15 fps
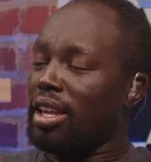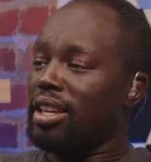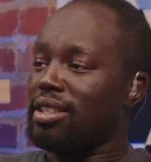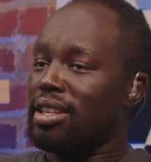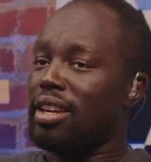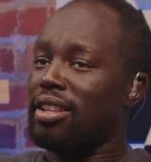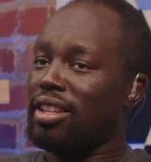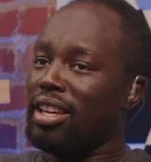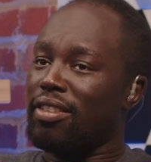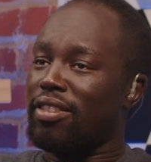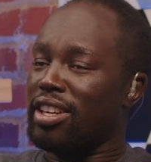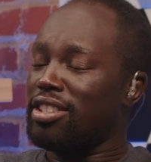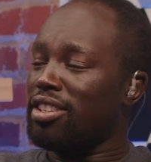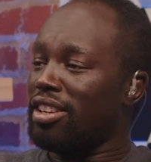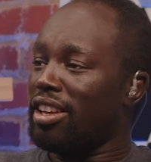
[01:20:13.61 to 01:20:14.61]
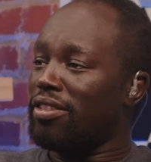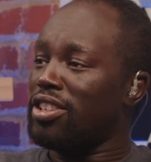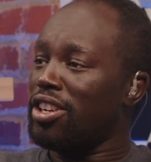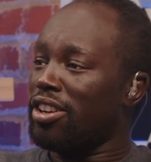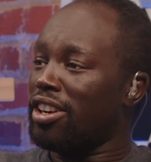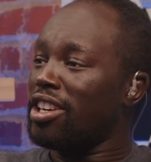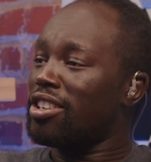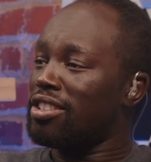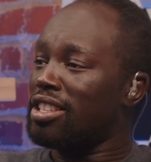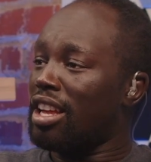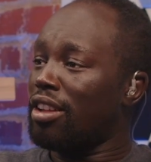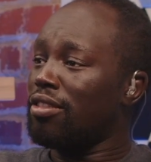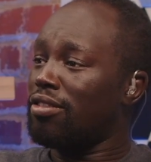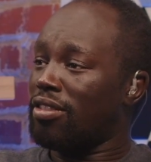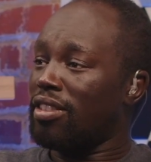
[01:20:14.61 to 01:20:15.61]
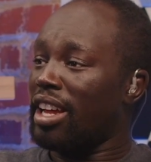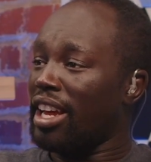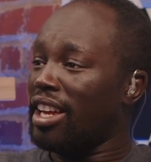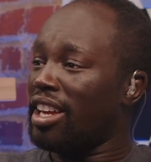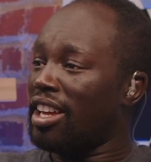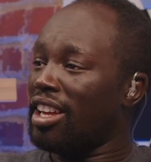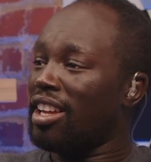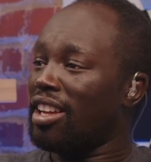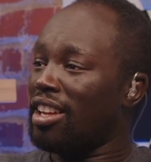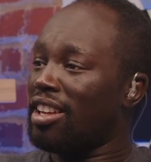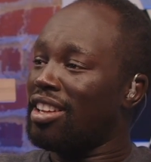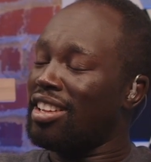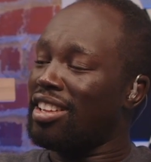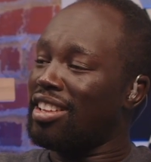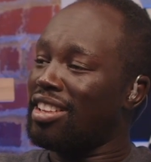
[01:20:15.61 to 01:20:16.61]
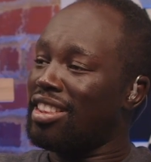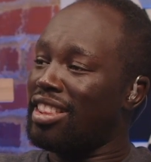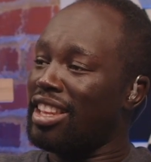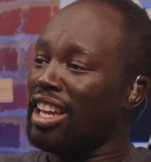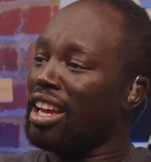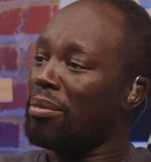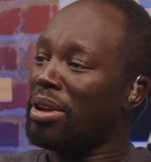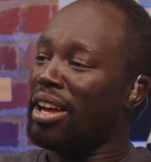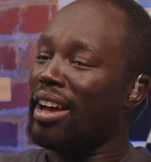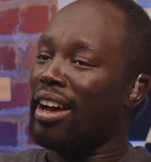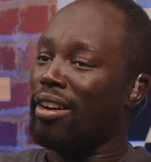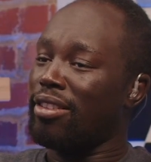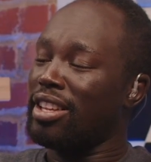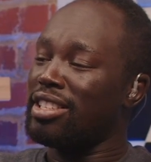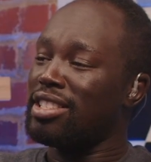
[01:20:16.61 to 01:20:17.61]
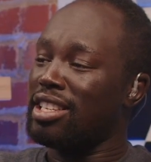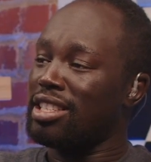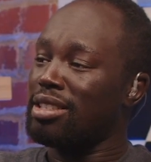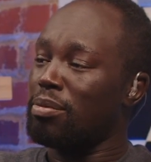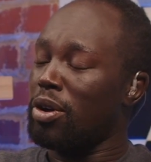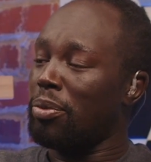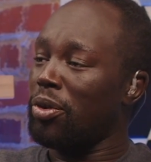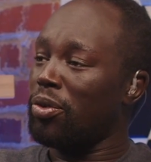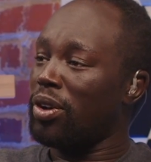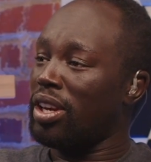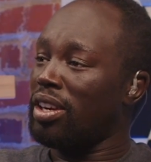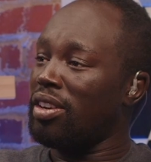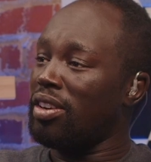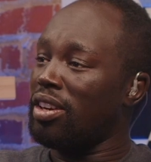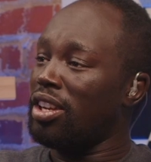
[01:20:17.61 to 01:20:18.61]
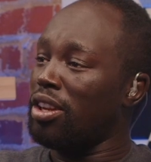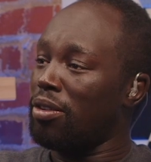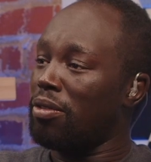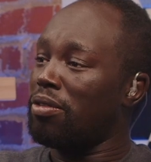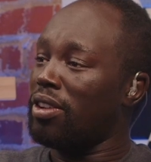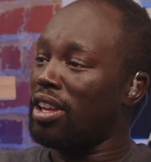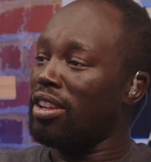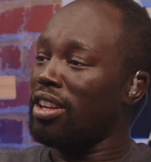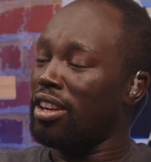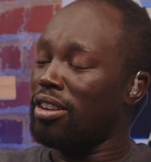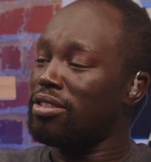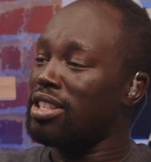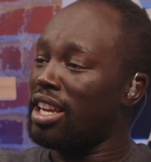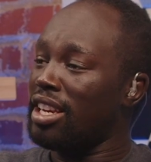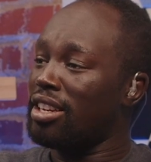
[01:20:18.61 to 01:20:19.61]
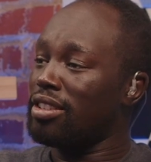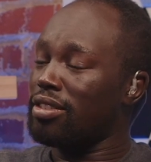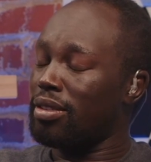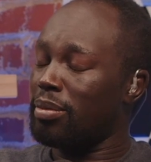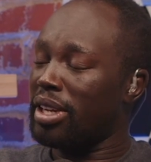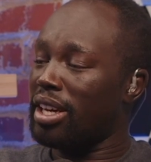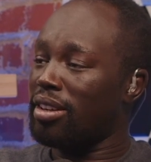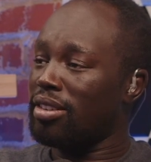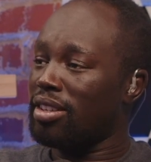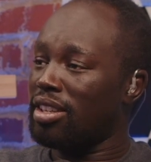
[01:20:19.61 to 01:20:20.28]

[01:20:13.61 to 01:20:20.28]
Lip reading: Is that the advice you'd give to your younger self? Like, think about how this in this moment you'd feel, 10 years from now?